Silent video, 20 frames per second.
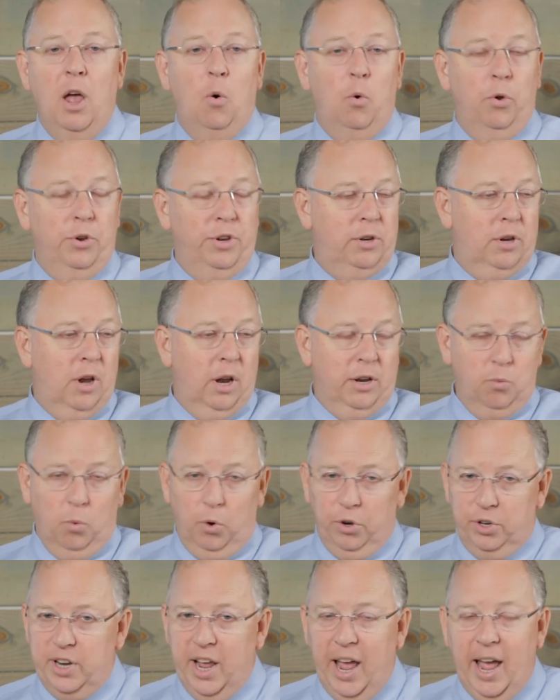We'll,
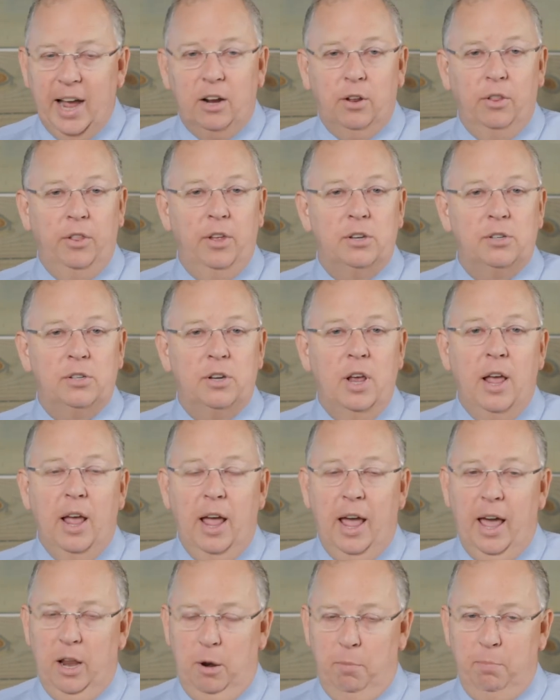we'll tackle this
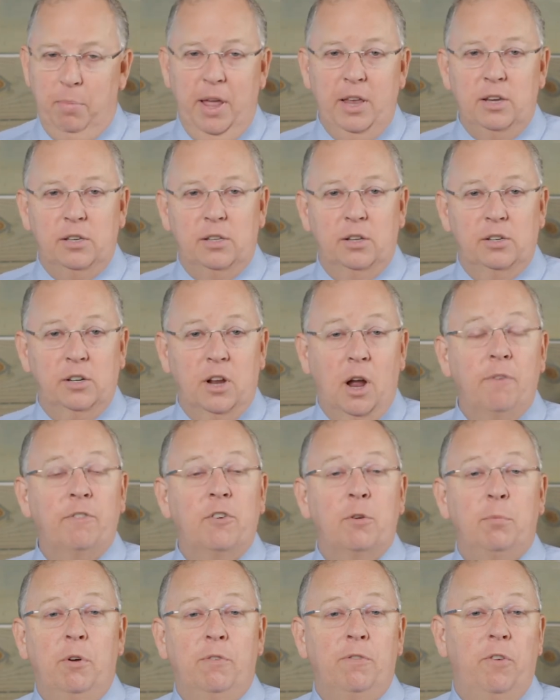at a pace that's
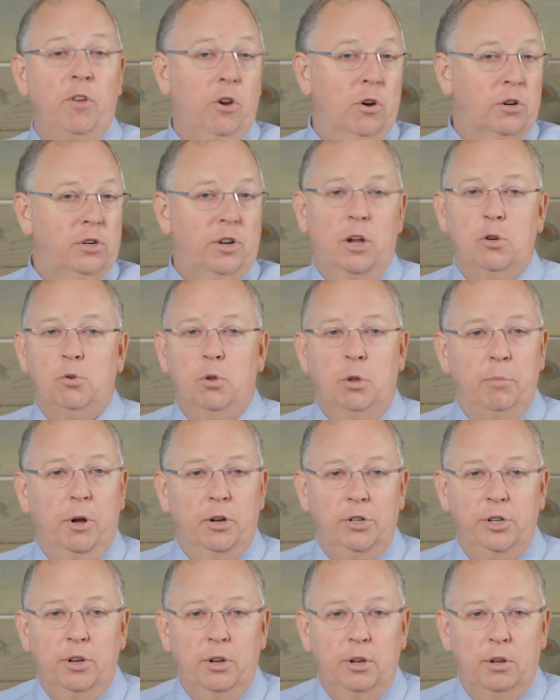comfortable for your schedule and
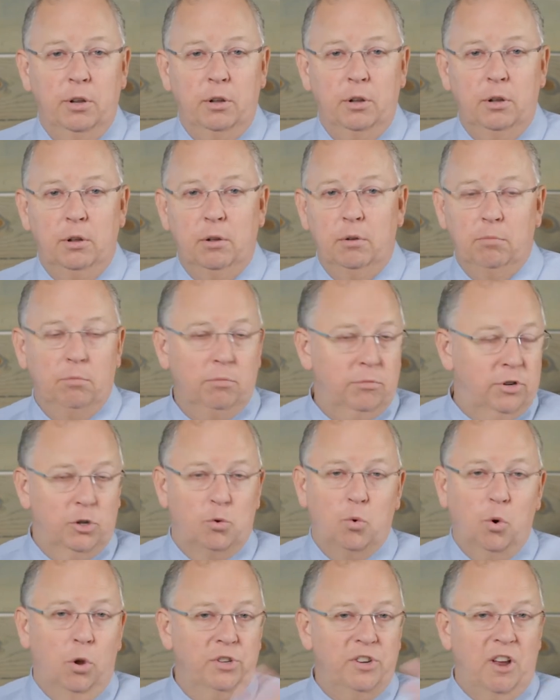budget.
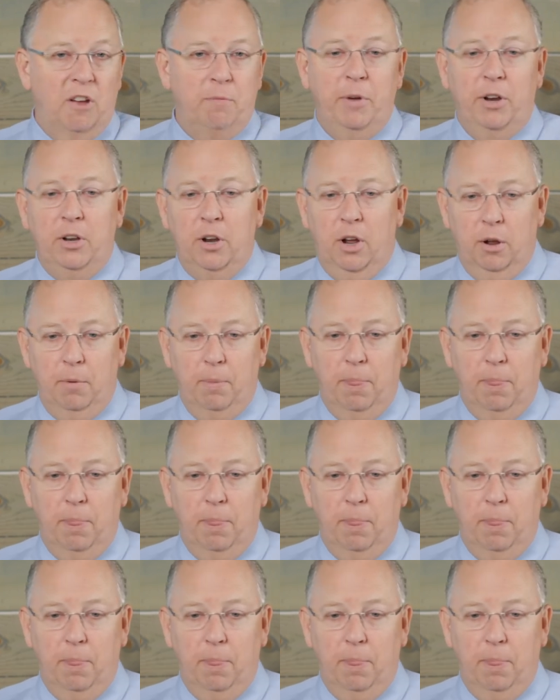Just rolls off my tongue.